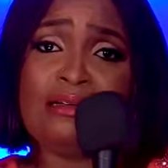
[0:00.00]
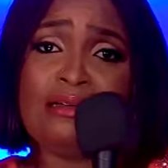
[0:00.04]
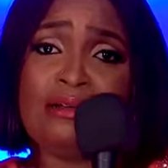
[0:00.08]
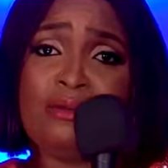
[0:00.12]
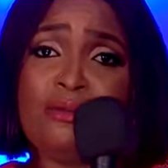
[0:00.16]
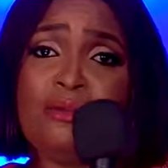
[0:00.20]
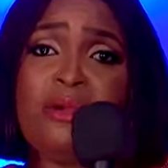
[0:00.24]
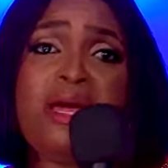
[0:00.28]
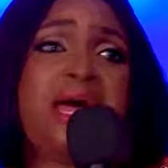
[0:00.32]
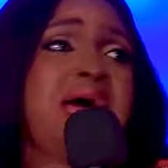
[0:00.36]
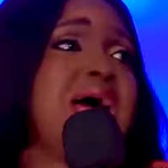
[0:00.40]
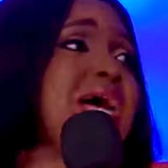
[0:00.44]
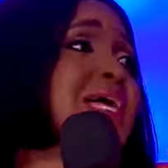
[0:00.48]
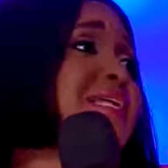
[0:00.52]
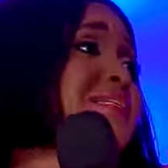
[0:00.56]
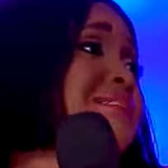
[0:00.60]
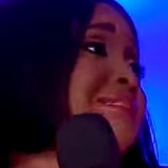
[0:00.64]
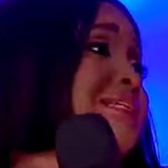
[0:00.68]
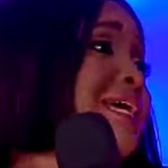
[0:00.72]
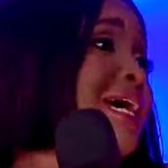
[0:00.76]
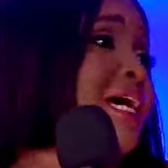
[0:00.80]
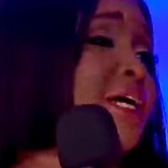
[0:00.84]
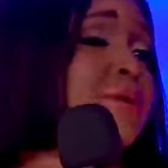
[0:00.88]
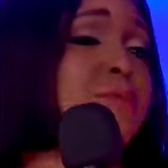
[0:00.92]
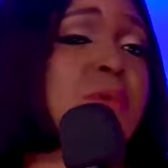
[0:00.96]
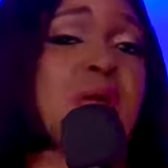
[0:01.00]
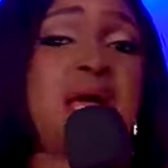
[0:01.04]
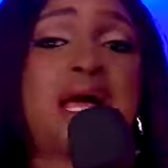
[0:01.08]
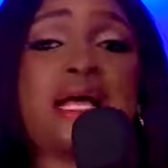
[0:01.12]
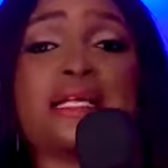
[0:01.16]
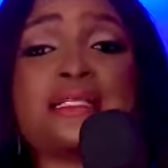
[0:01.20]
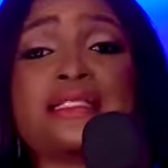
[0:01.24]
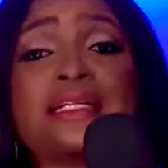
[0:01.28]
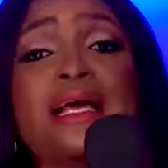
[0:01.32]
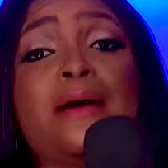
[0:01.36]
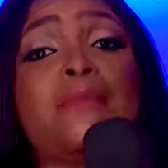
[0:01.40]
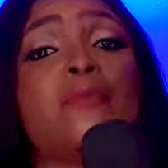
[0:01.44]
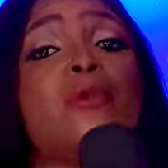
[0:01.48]
We are outside.
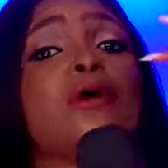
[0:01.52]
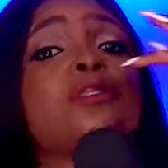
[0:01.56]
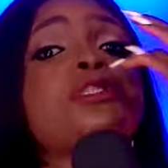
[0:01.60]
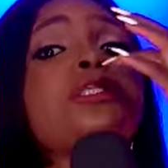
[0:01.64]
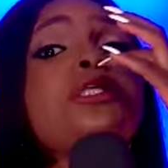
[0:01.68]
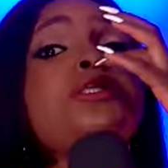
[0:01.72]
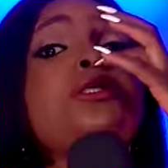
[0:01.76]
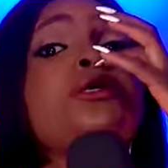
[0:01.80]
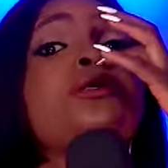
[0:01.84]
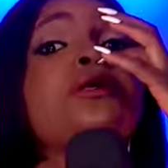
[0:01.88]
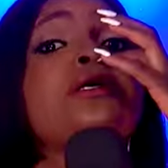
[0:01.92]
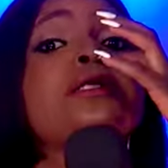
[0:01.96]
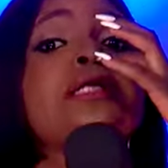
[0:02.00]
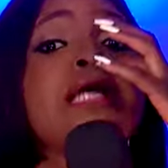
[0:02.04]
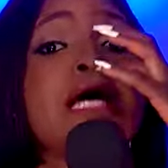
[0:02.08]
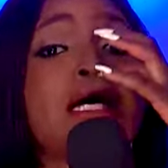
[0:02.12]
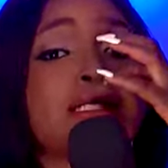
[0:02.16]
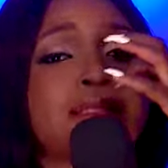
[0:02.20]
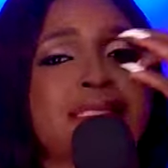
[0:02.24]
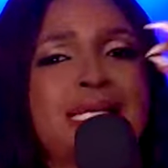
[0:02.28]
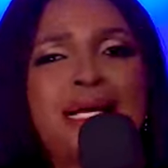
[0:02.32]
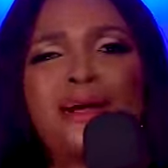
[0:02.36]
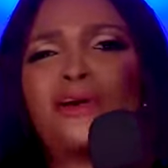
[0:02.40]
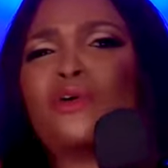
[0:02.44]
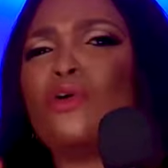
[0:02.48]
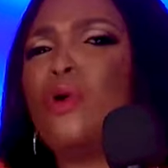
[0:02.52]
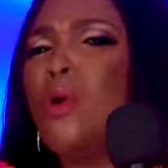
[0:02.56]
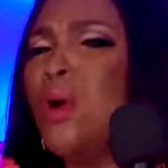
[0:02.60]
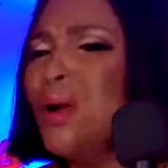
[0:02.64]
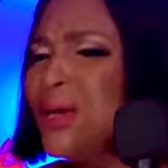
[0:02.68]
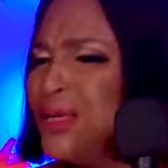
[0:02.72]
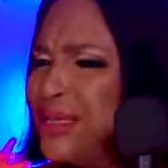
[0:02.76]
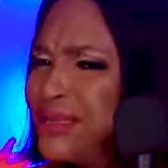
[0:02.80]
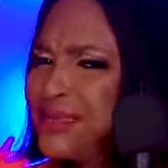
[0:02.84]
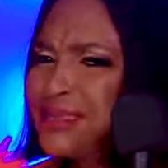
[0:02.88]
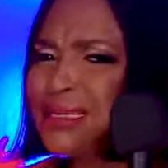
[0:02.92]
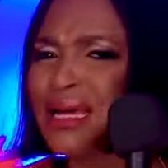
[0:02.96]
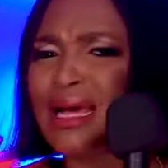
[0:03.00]
Mosquito know they are outside. Go
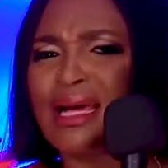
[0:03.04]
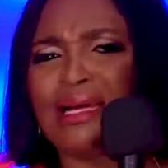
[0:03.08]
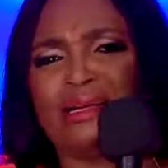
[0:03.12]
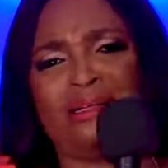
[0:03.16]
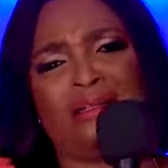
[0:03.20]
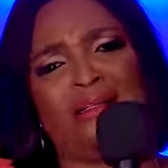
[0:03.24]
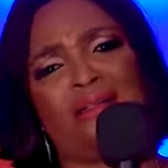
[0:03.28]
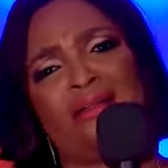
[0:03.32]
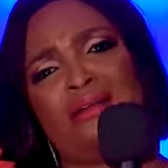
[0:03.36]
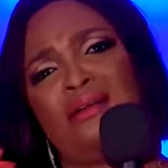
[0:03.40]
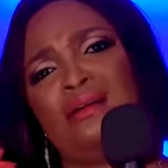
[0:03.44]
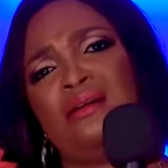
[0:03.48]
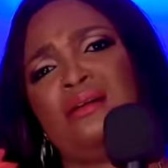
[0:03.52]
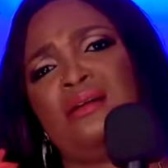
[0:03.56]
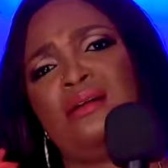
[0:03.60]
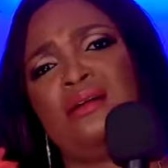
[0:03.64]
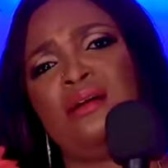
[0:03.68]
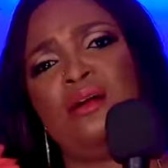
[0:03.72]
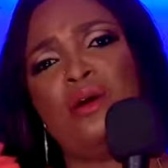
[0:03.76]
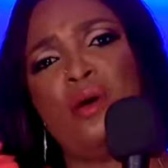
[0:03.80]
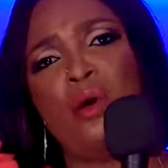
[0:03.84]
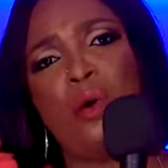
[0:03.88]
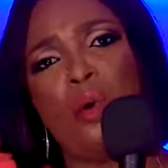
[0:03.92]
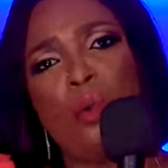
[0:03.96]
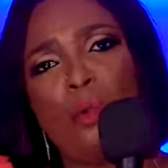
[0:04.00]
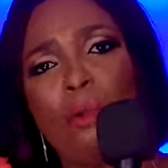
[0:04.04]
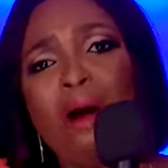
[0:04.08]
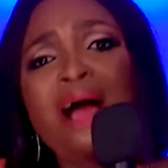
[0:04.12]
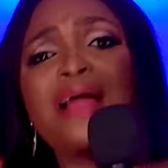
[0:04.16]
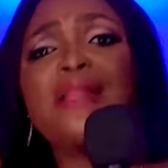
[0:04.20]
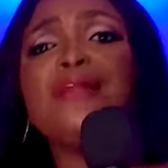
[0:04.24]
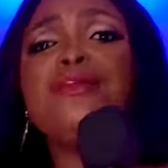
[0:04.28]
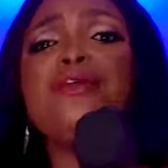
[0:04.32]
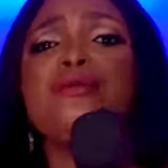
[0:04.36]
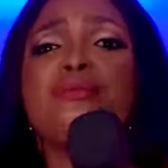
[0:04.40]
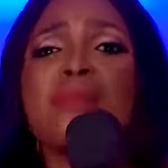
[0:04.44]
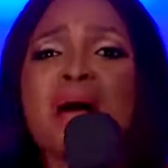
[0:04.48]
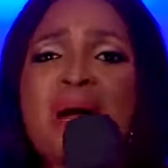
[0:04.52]
inside. Why
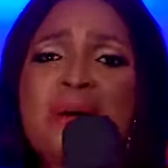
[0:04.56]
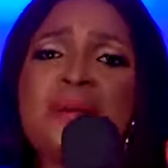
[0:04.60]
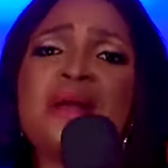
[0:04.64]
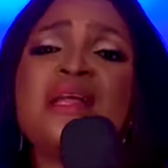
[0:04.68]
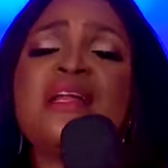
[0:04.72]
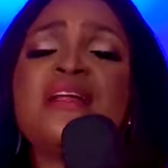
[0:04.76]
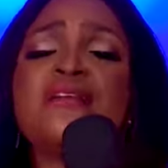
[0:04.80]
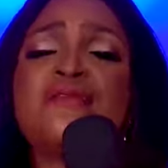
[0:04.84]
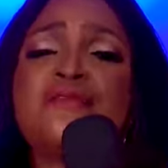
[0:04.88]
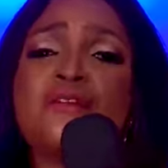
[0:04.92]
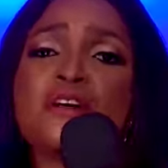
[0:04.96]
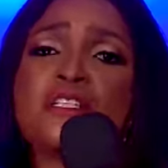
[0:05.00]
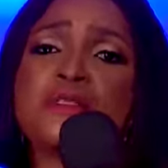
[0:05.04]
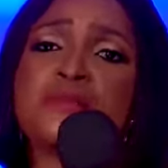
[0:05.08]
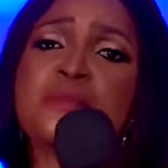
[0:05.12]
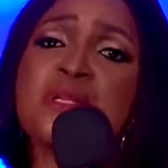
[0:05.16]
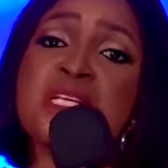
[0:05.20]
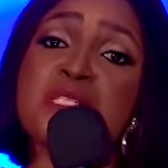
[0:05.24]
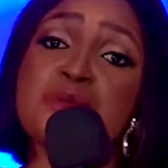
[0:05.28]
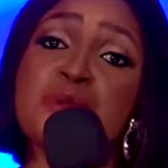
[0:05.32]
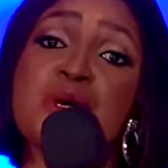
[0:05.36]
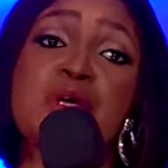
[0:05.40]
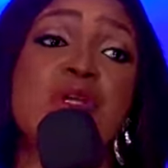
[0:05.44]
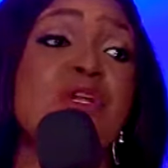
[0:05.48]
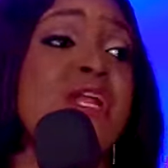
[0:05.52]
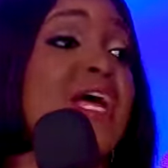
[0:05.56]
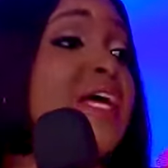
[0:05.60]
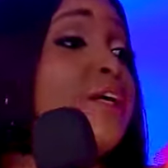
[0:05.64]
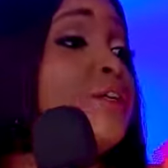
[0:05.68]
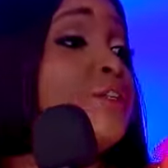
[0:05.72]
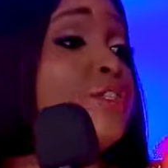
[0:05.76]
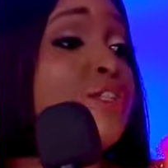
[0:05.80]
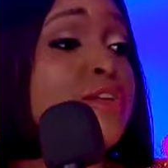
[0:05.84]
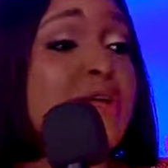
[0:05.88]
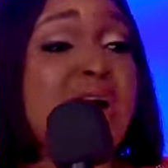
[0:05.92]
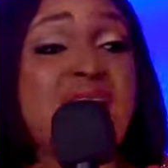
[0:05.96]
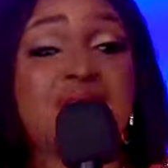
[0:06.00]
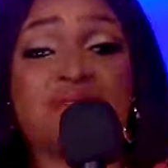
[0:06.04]
did you marry in the first place when you know that you
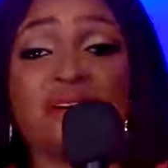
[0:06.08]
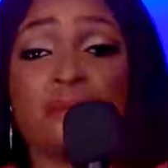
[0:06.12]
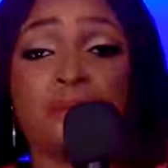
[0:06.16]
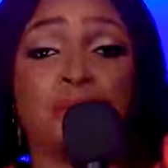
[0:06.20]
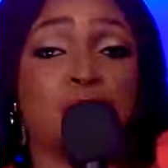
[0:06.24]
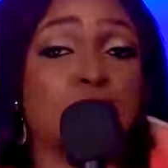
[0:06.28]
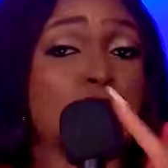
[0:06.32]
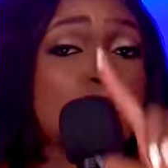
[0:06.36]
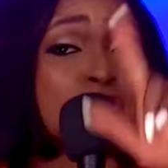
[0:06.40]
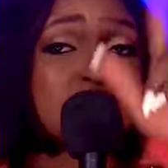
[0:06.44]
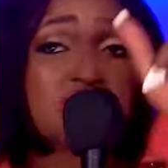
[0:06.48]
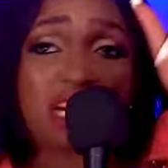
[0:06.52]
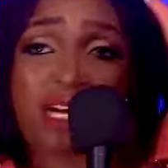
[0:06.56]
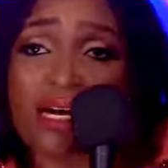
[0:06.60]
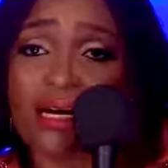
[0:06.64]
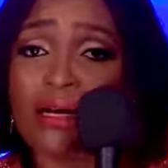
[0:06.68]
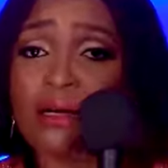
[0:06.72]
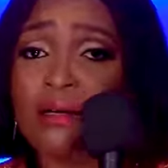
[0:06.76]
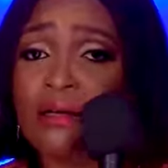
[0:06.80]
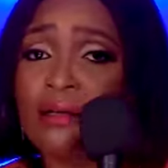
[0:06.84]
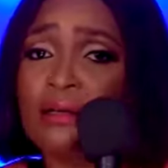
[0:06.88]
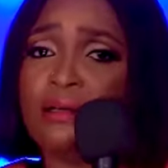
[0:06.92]
still have a bit of shaker?